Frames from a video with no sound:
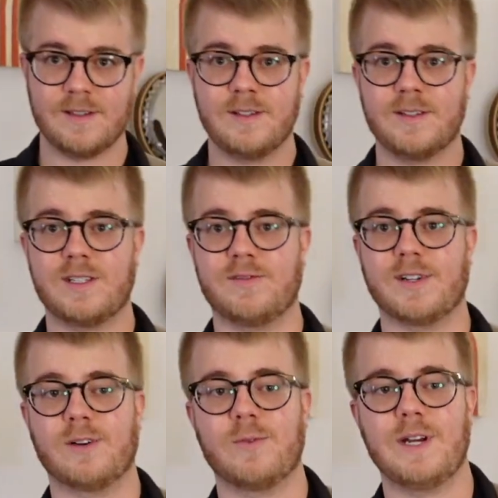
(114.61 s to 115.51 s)
Shifting
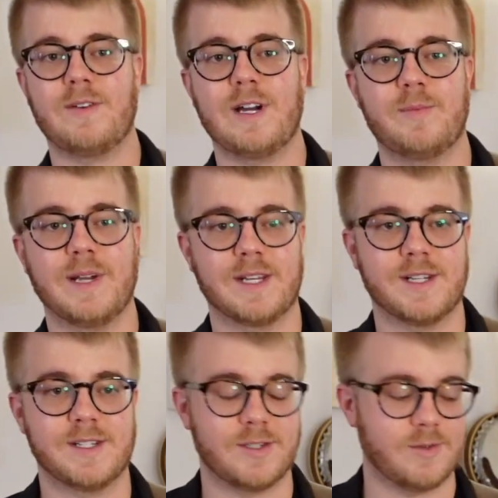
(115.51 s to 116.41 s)
our weight around, paying
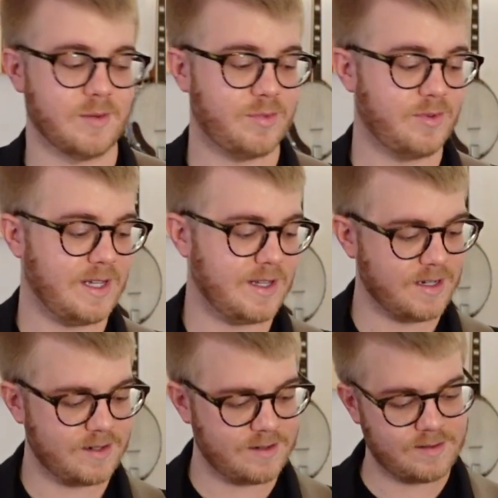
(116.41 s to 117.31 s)
attention to our
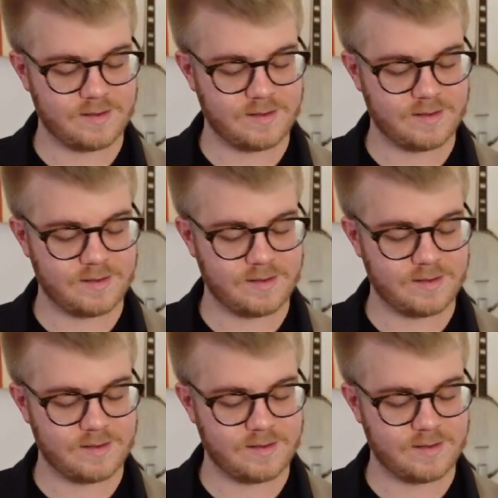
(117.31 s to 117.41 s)
breathing.